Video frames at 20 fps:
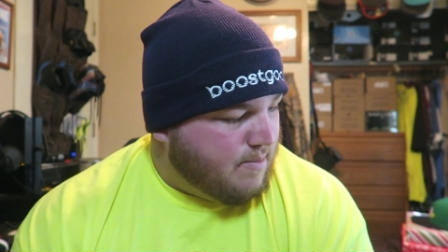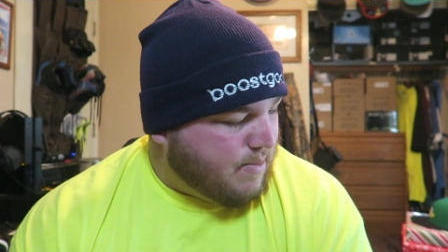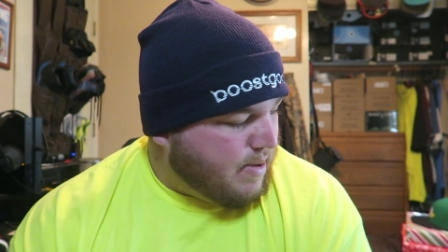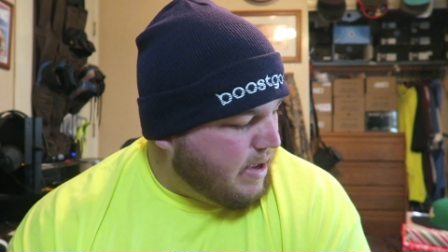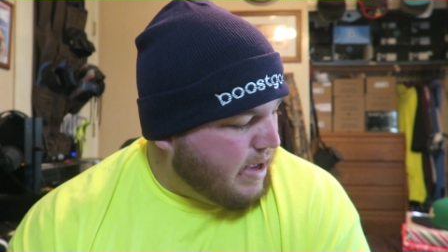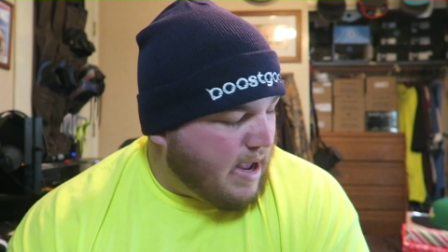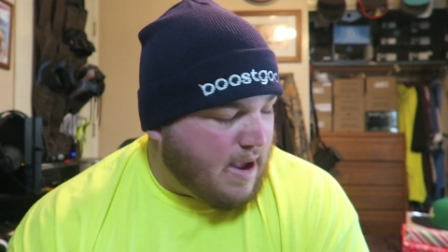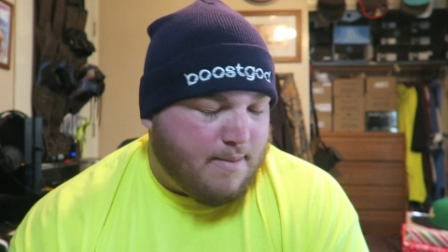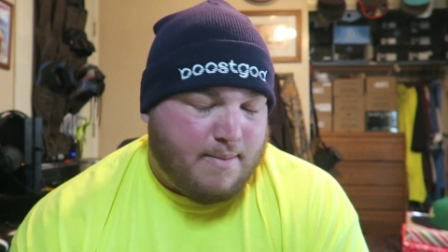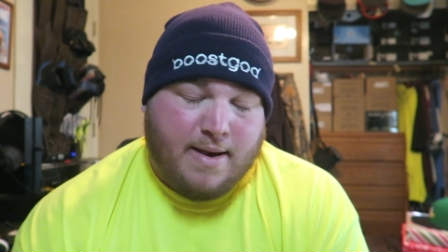
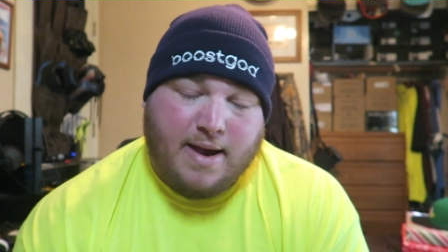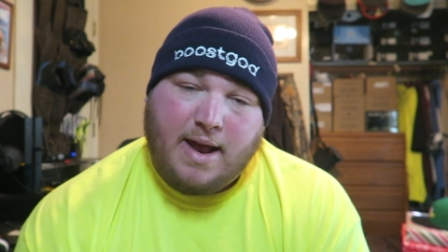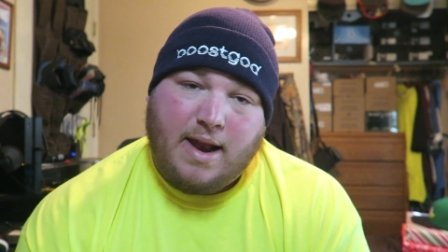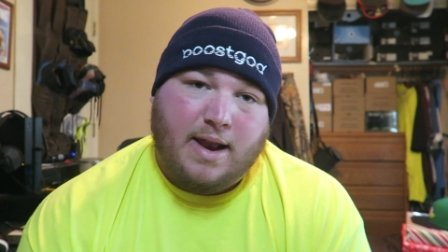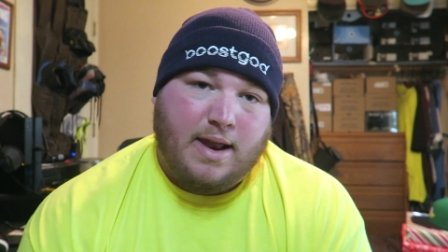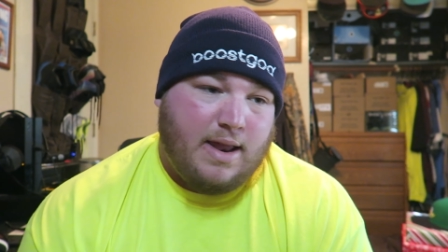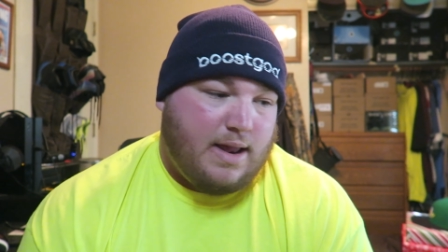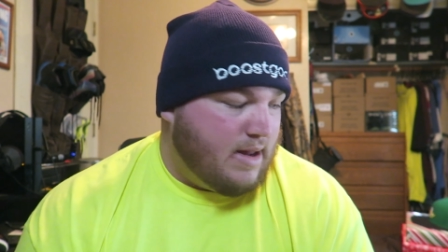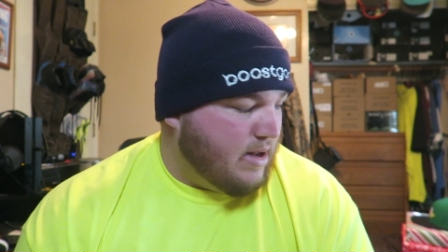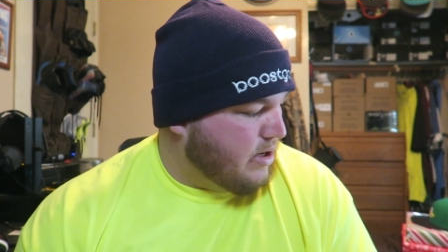But yeah,
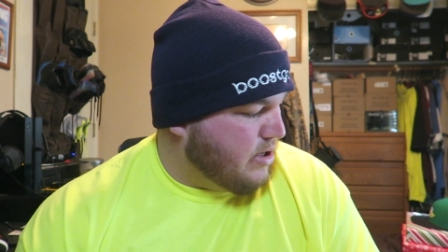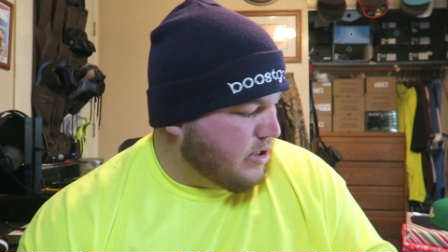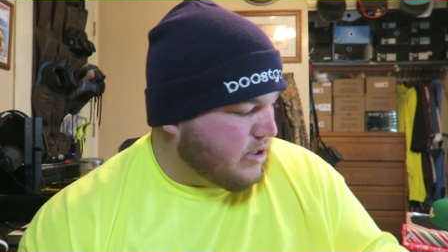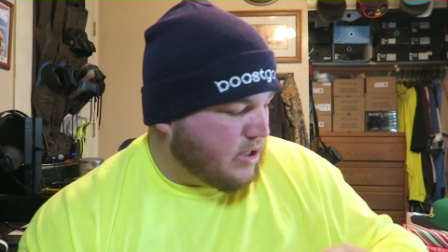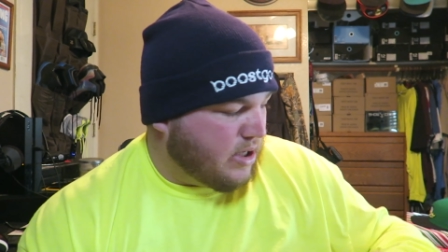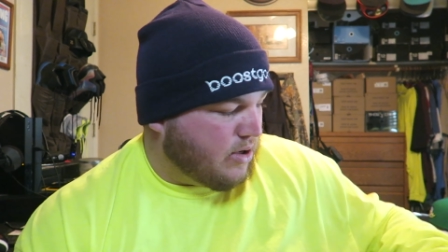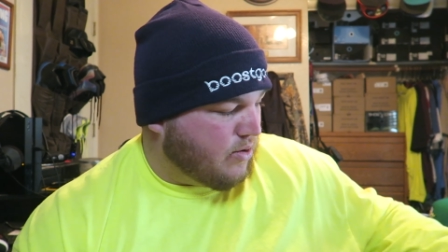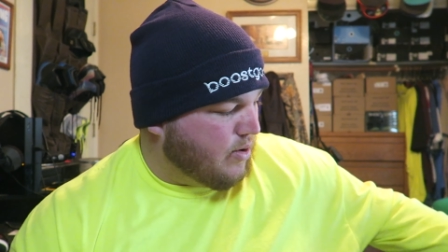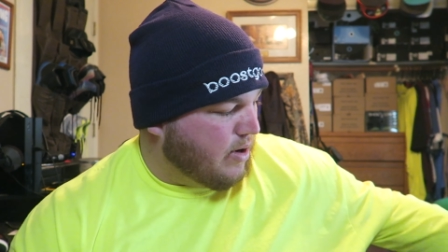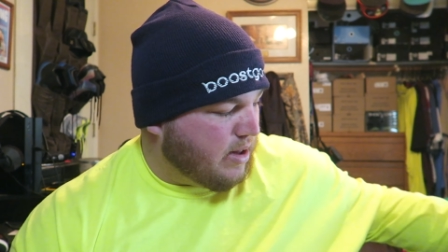man,
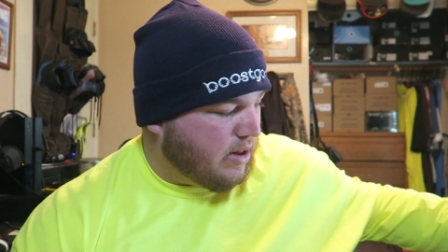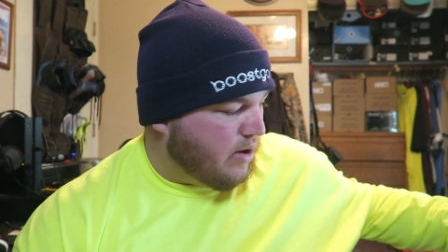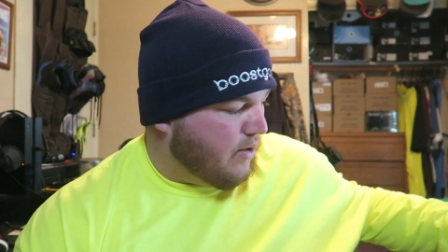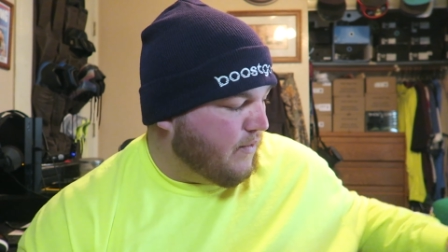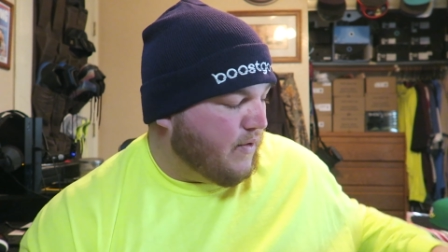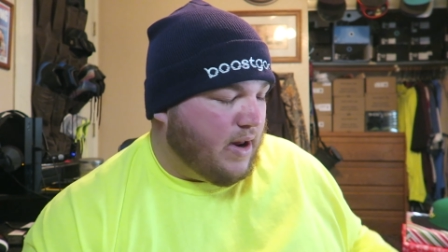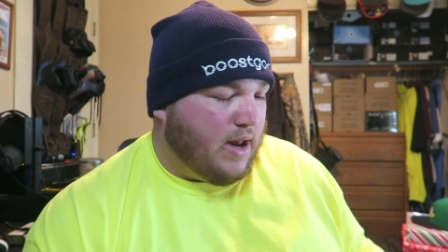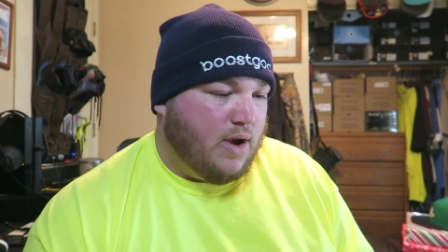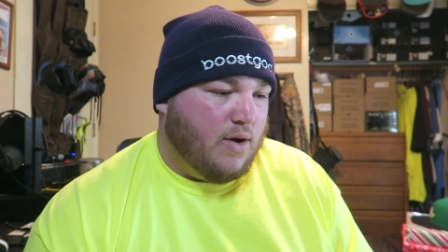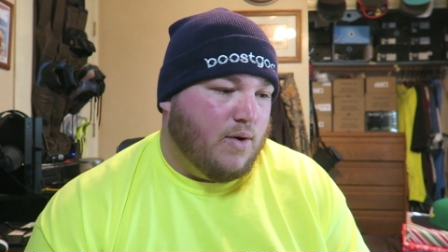just a quick
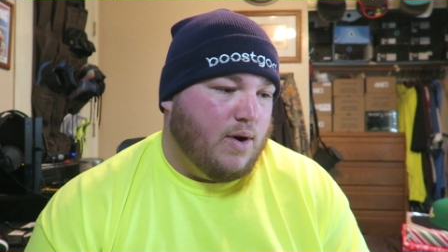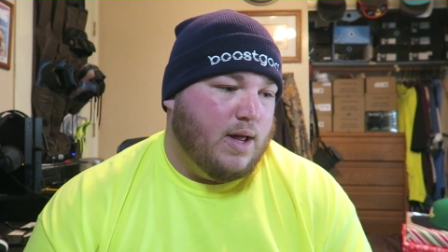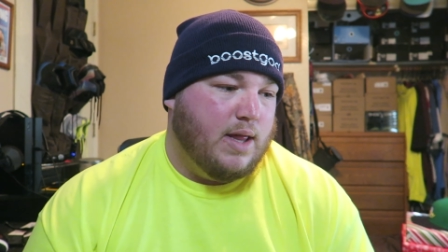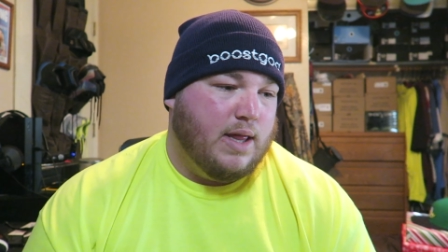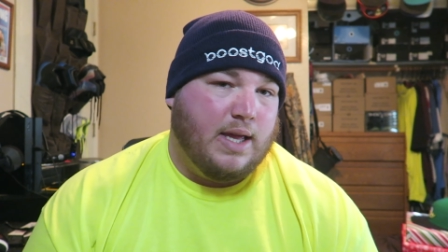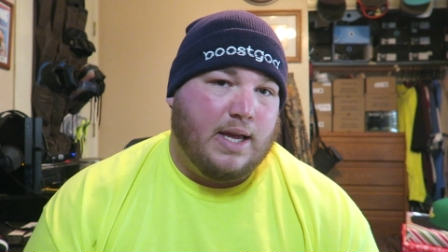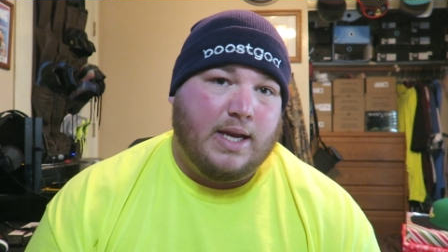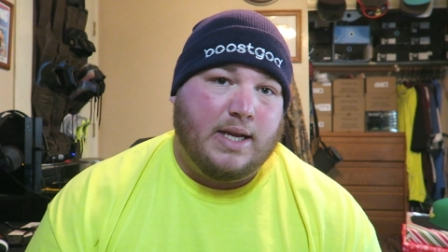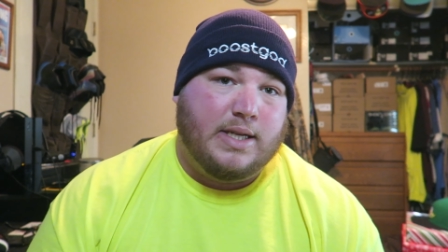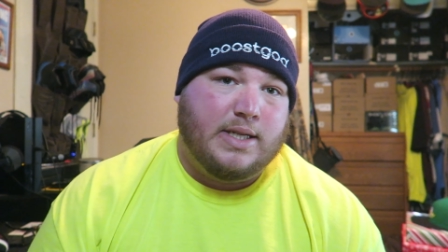little video
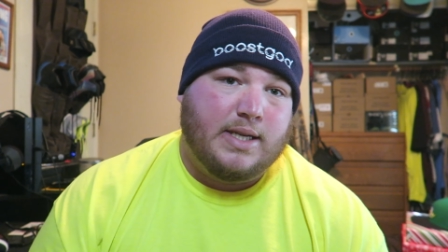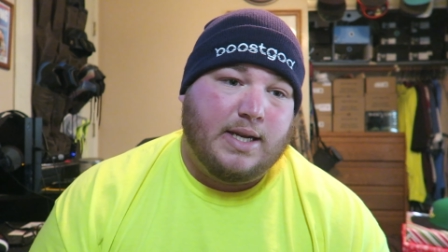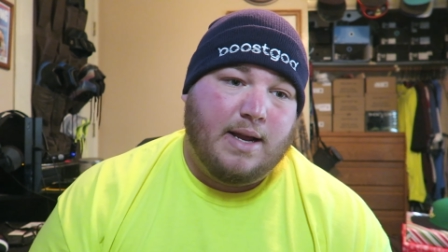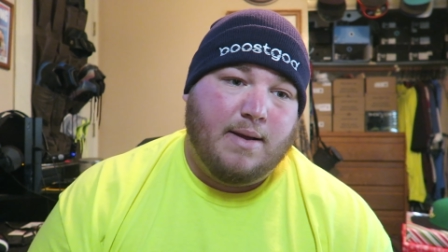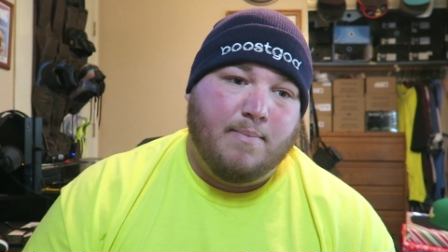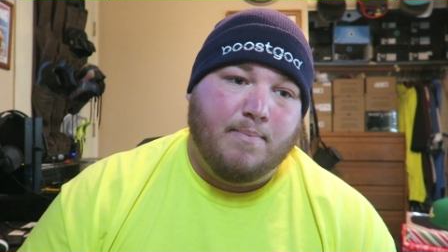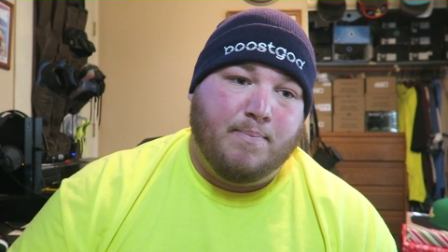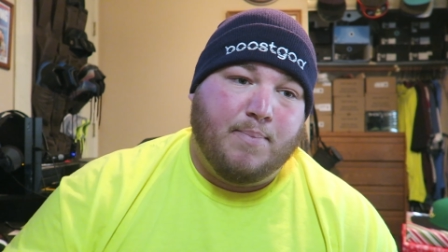on these.